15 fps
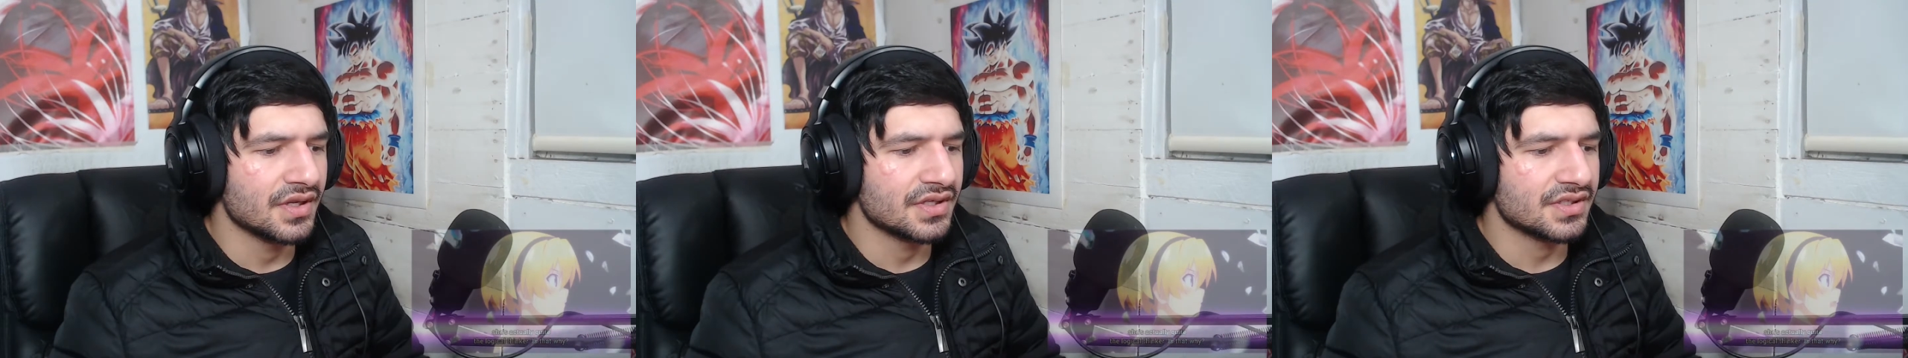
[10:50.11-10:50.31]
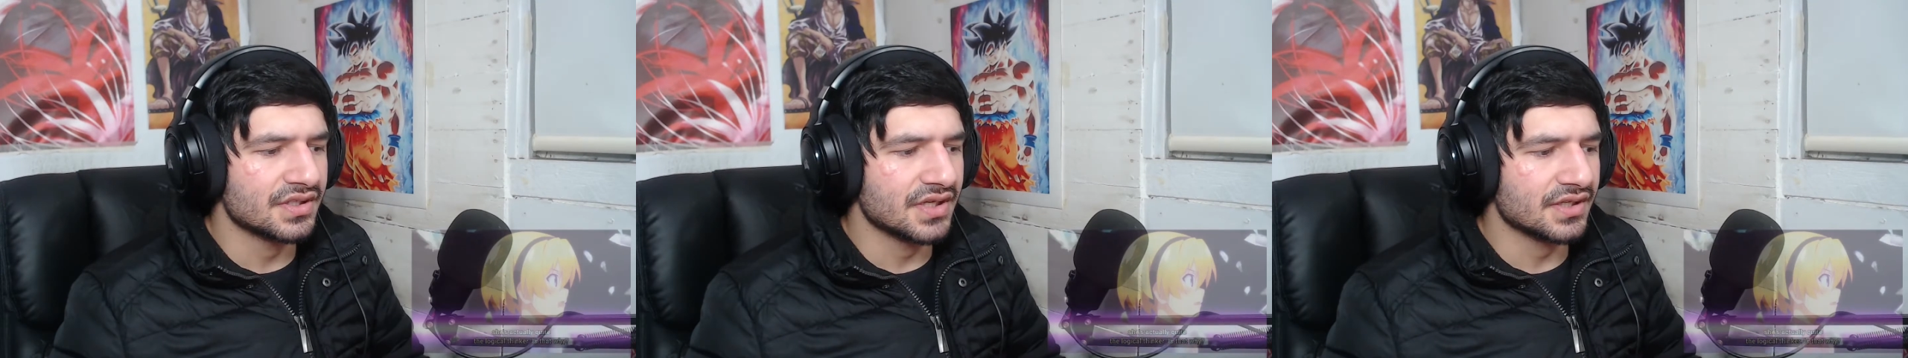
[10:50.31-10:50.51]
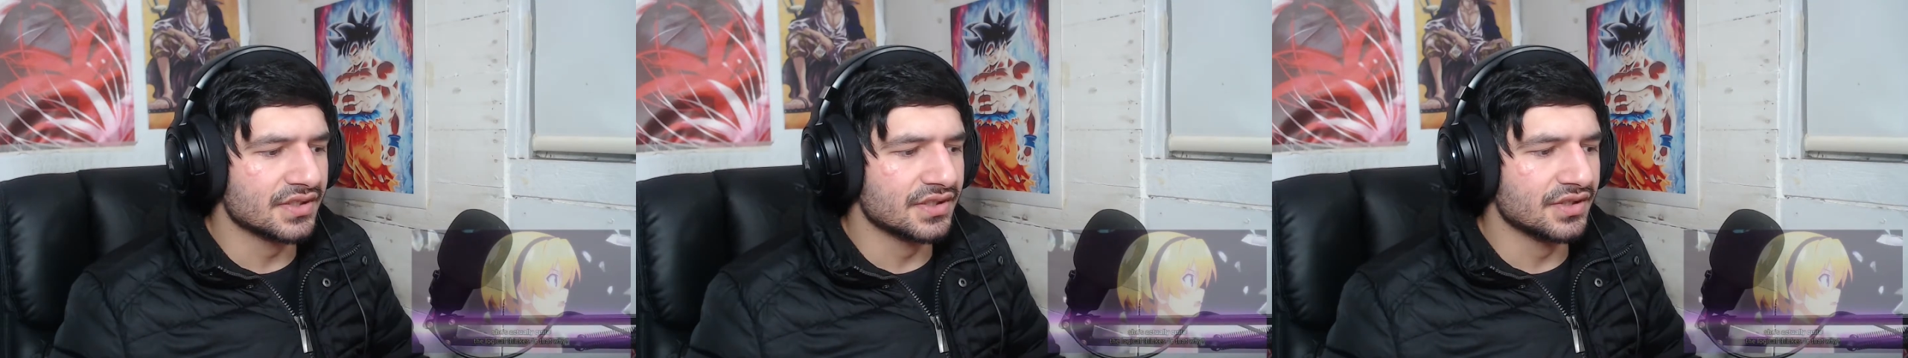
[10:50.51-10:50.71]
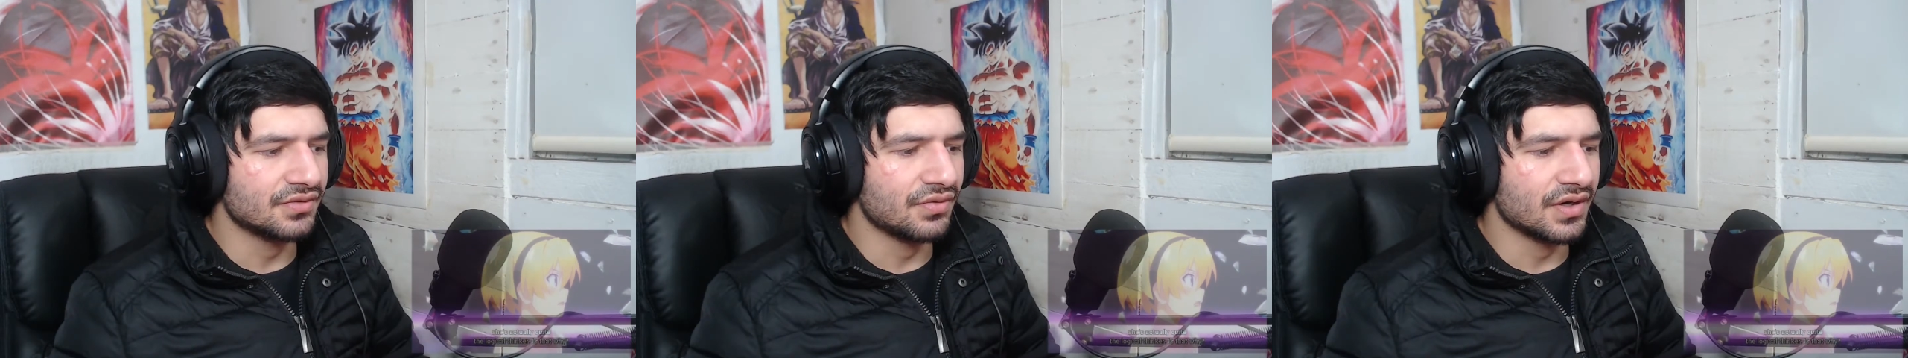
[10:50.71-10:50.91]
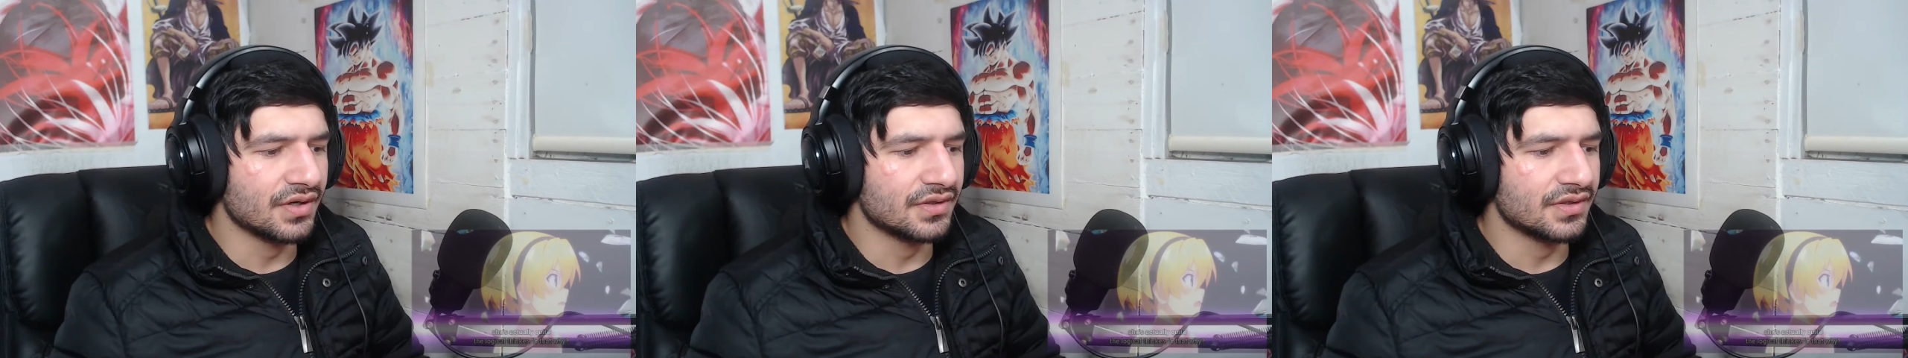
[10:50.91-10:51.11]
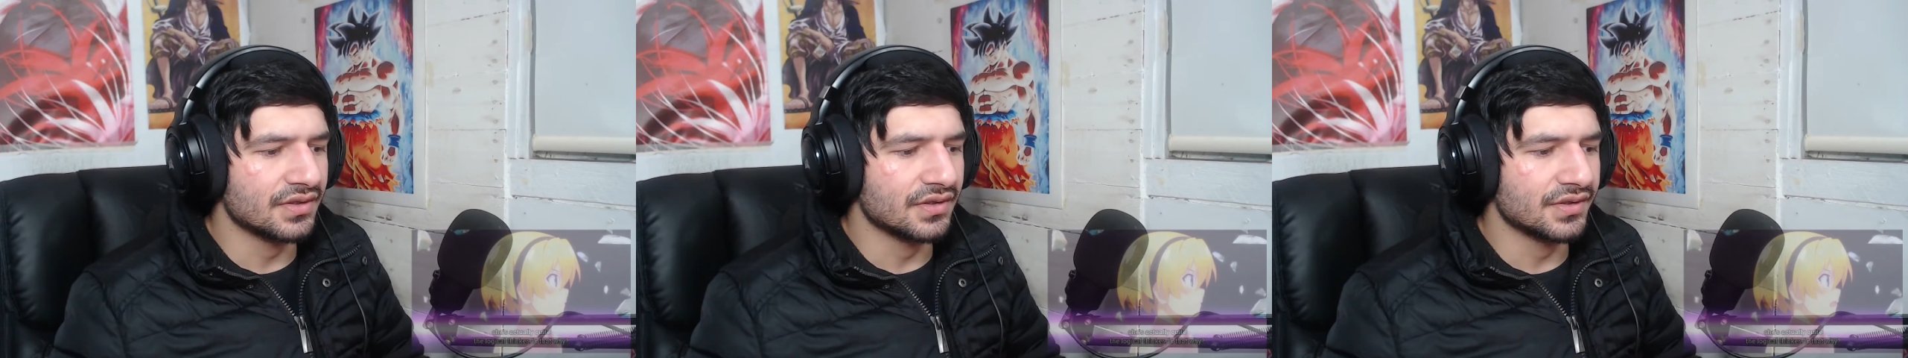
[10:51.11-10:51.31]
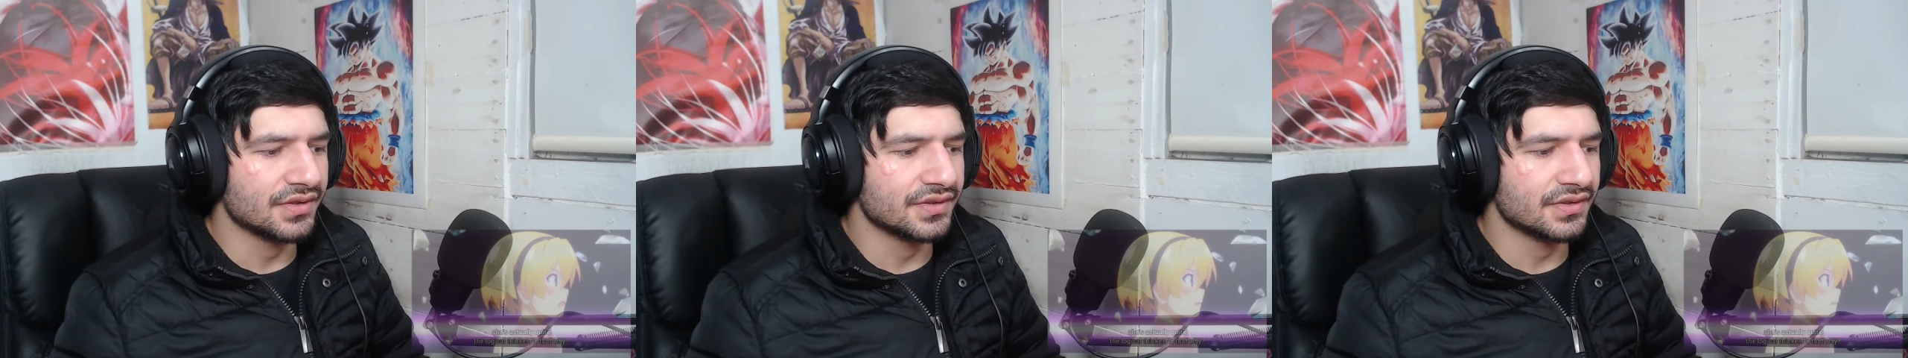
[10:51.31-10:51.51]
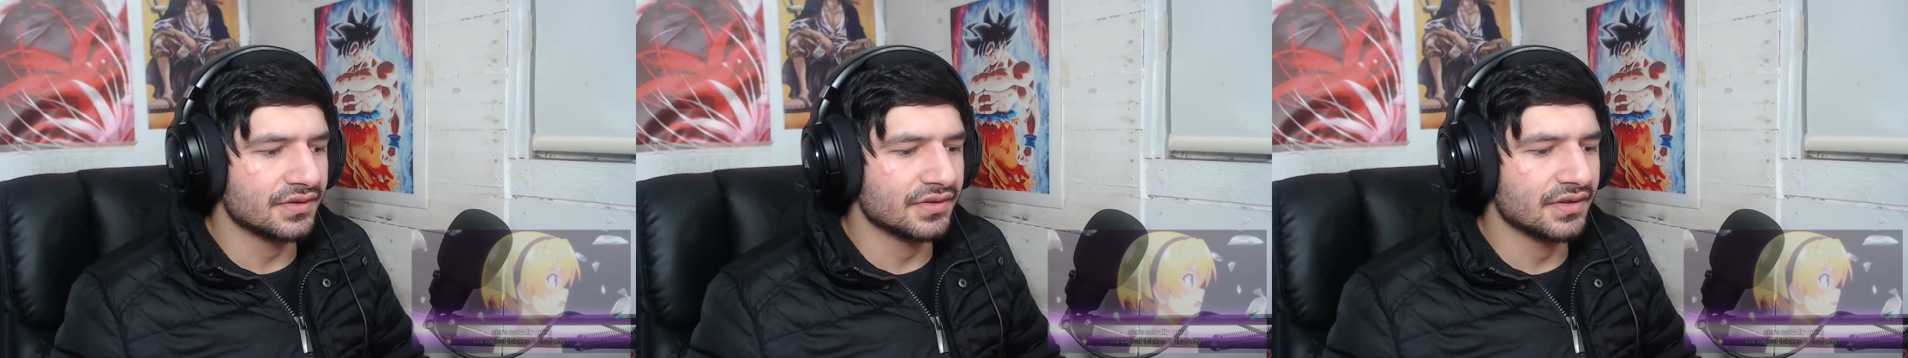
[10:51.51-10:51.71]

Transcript: She's actually quite logical.